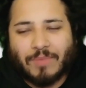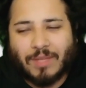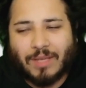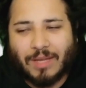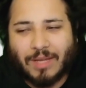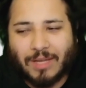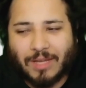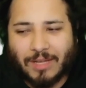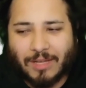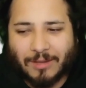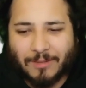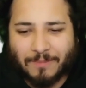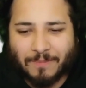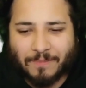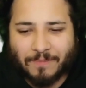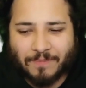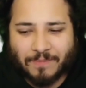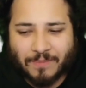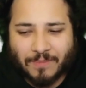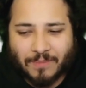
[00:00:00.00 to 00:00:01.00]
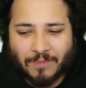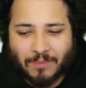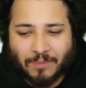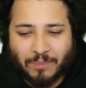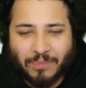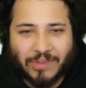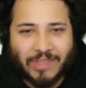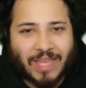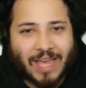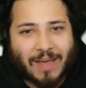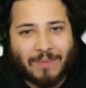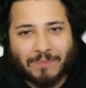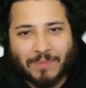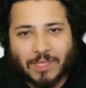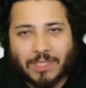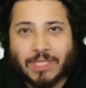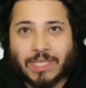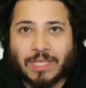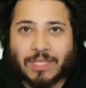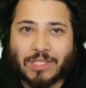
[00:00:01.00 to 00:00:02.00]
But yeah,
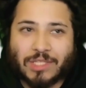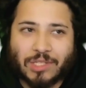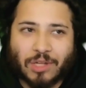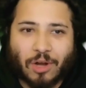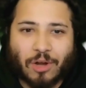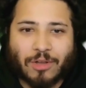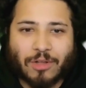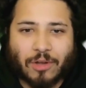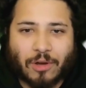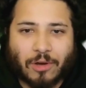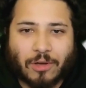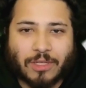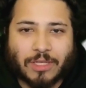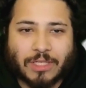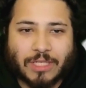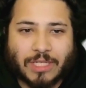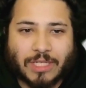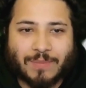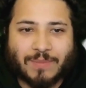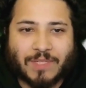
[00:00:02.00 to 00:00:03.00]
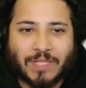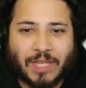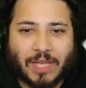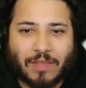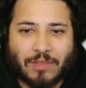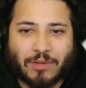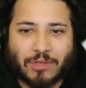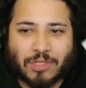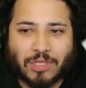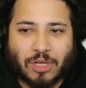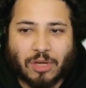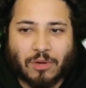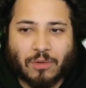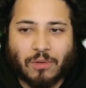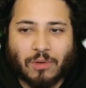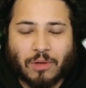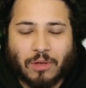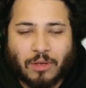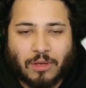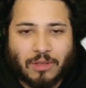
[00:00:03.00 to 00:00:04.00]
Mitsuki and Sarada are on a team together,
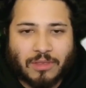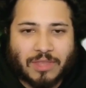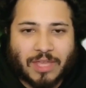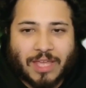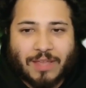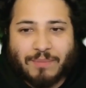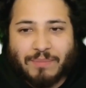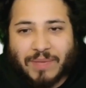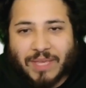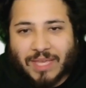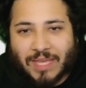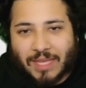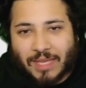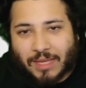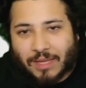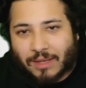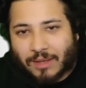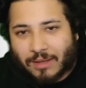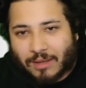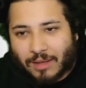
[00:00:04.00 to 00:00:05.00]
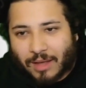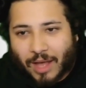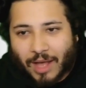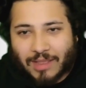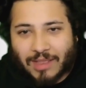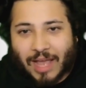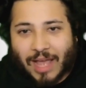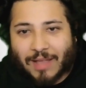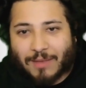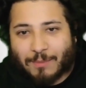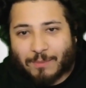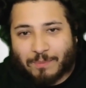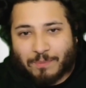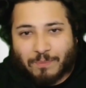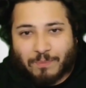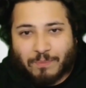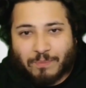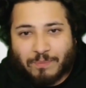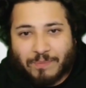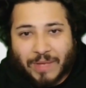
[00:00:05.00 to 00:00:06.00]
so they'd be a lot
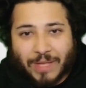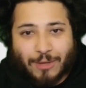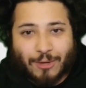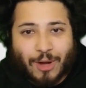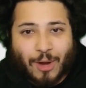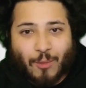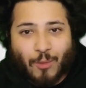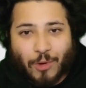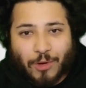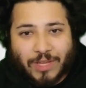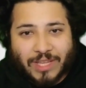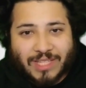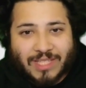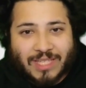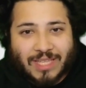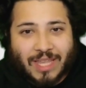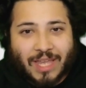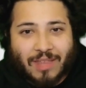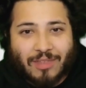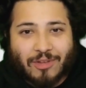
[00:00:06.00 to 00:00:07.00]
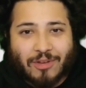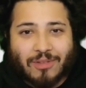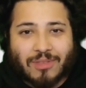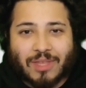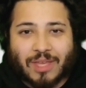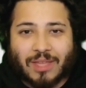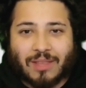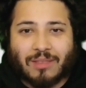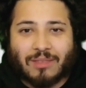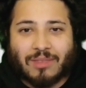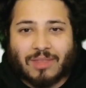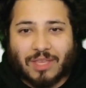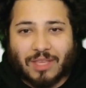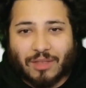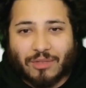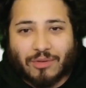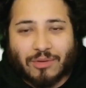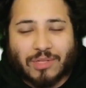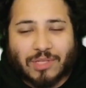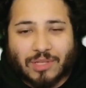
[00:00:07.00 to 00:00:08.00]
better at working together than the
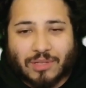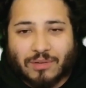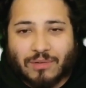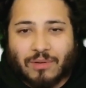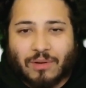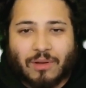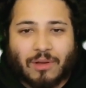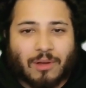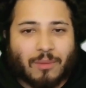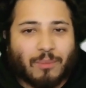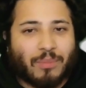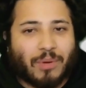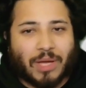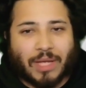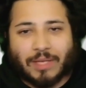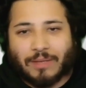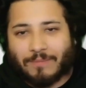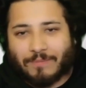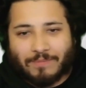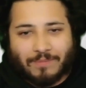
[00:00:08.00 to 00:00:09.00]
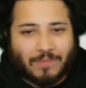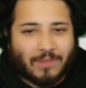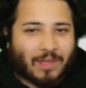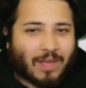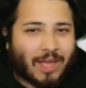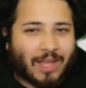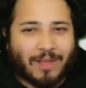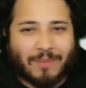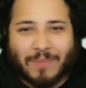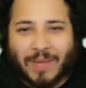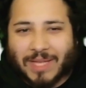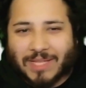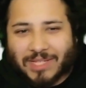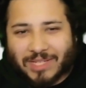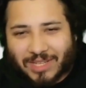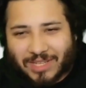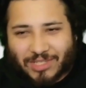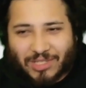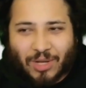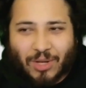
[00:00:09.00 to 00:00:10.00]
other two. But I
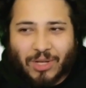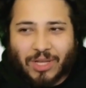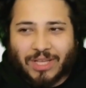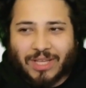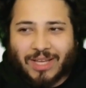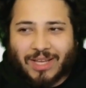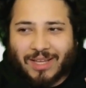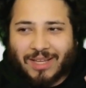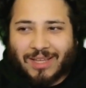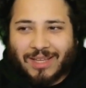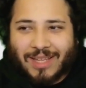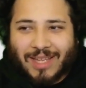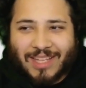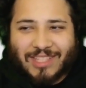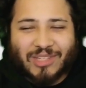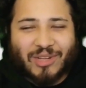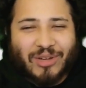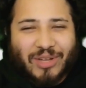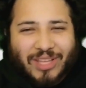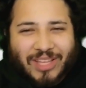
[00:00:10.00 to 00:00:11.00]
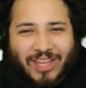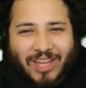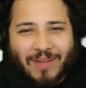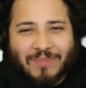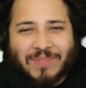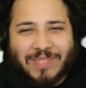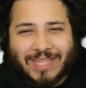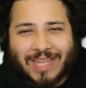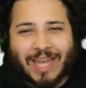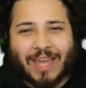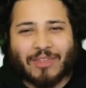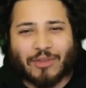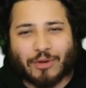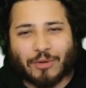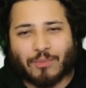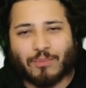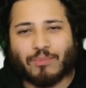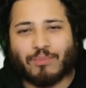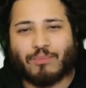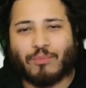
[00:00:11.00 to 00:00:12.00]
imagine it's all gonna come
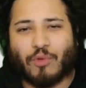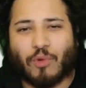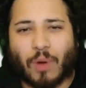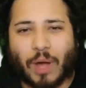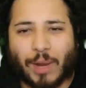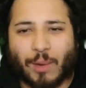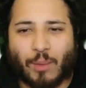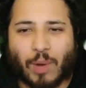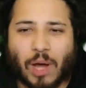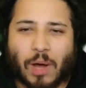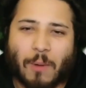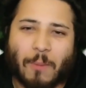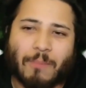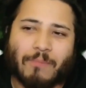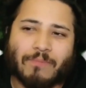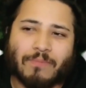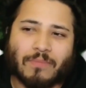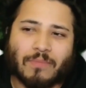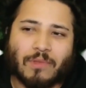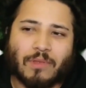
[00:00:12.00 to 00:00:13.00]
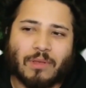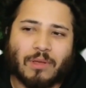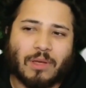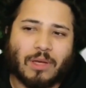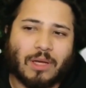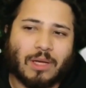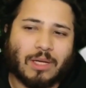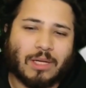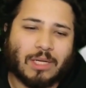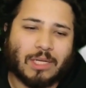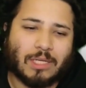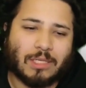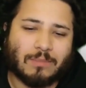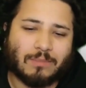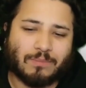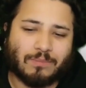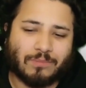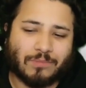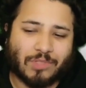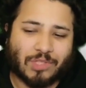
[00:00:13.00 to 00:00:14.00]
together quite well.
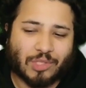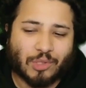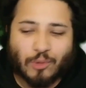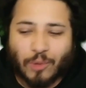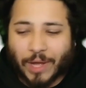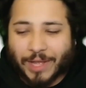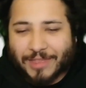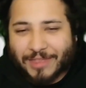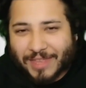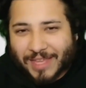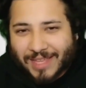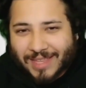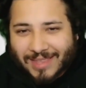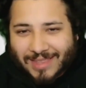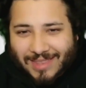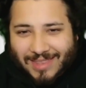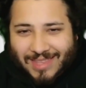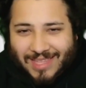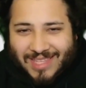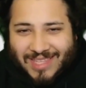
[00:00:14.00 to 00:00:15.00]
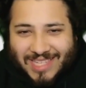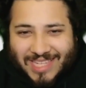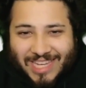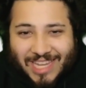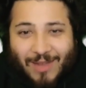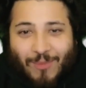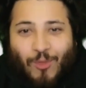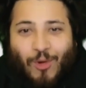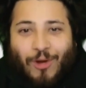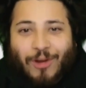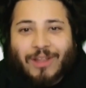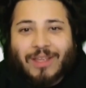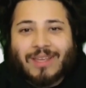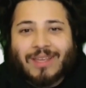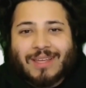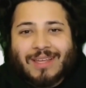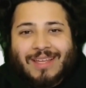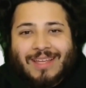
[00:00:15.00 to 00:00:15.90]
Do I think the teamwork